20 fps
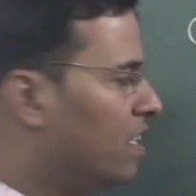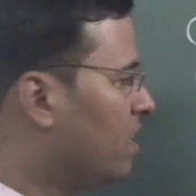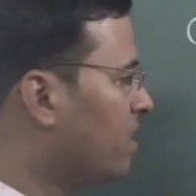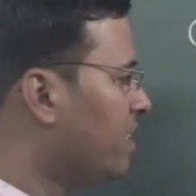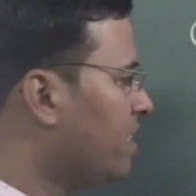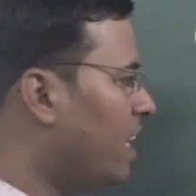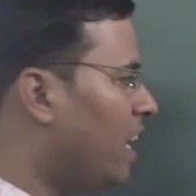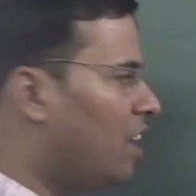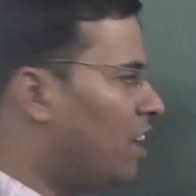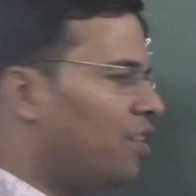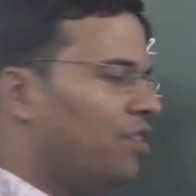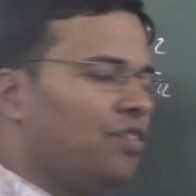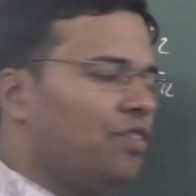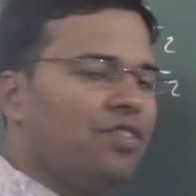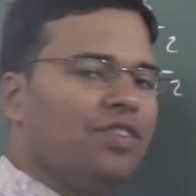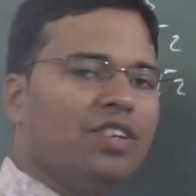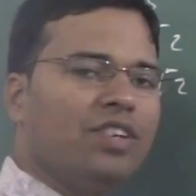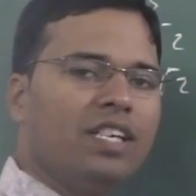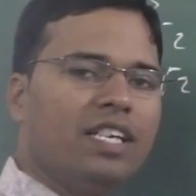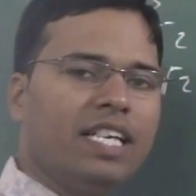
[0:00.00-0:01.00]

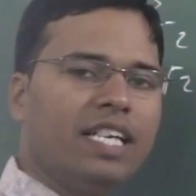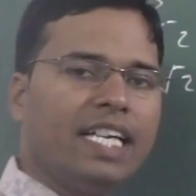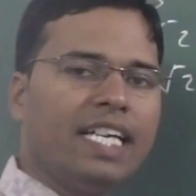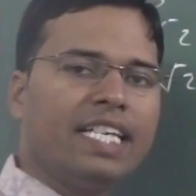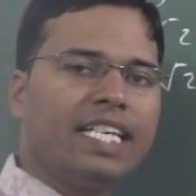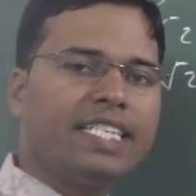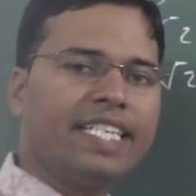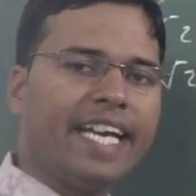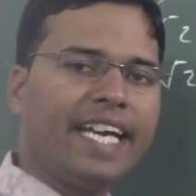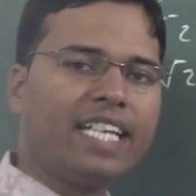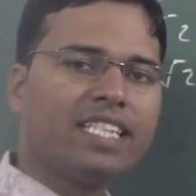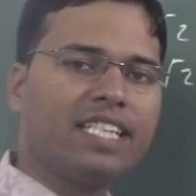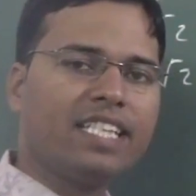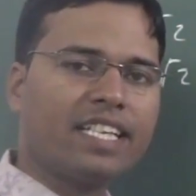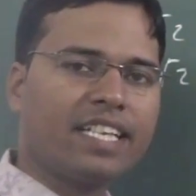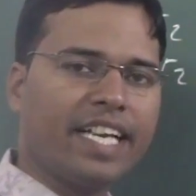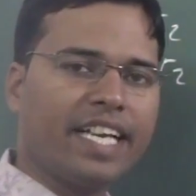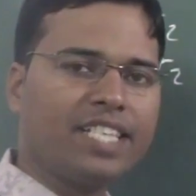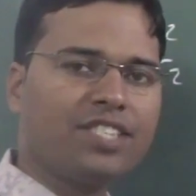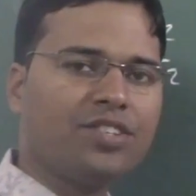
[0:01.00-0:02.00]
Now take the
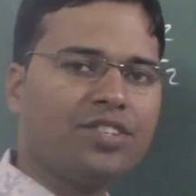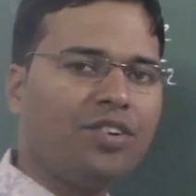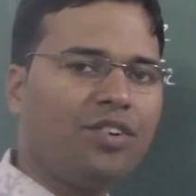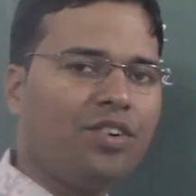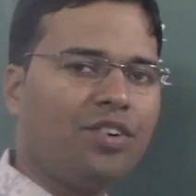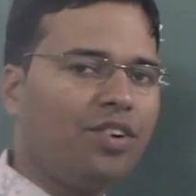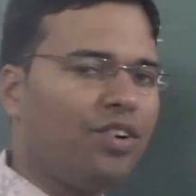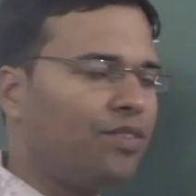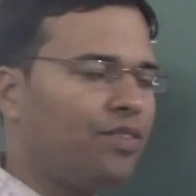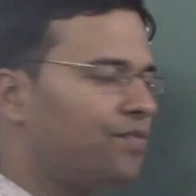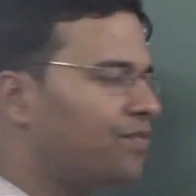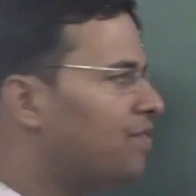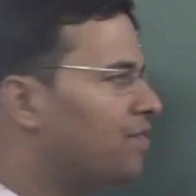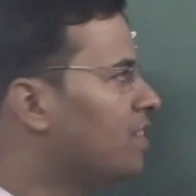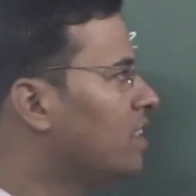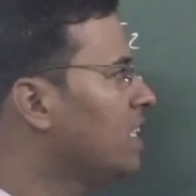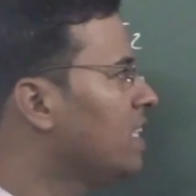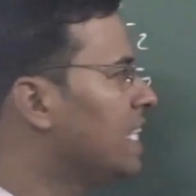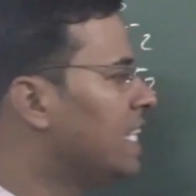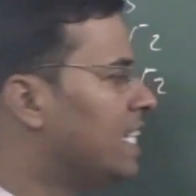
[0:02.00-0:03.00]
ratio of
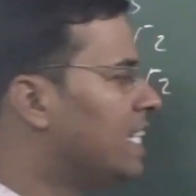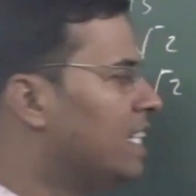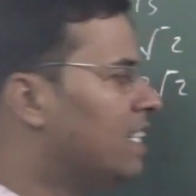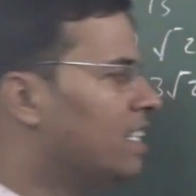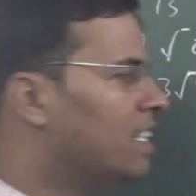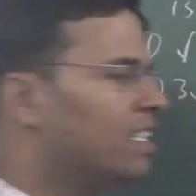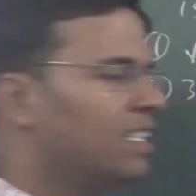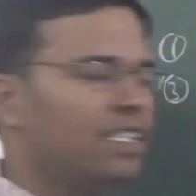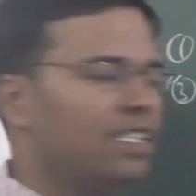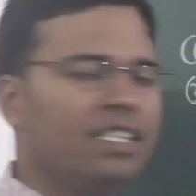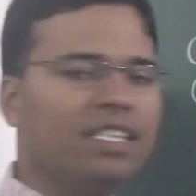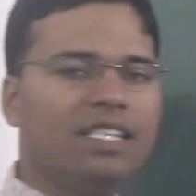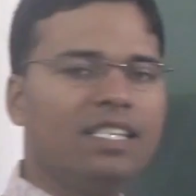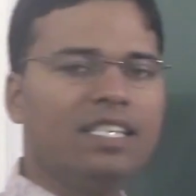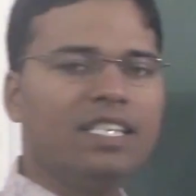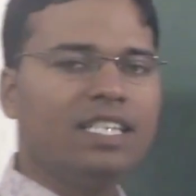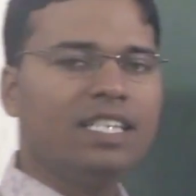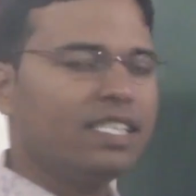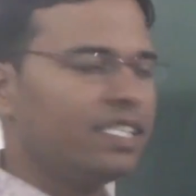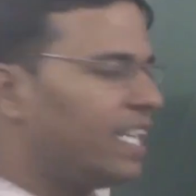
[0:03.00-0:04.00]

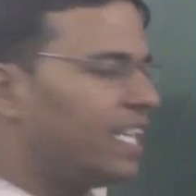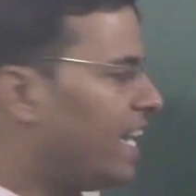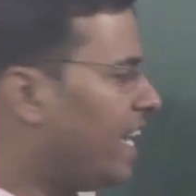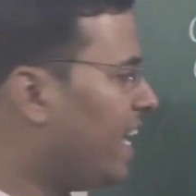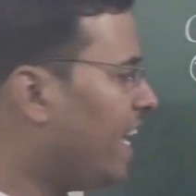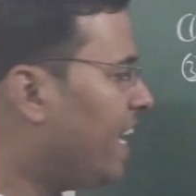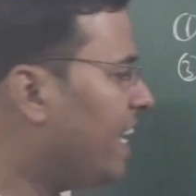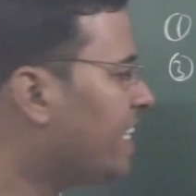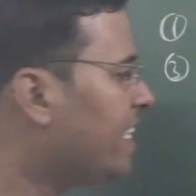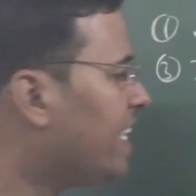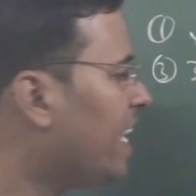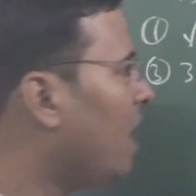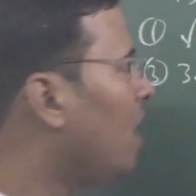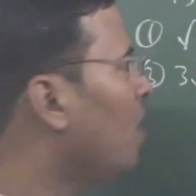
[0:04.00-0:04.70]
the area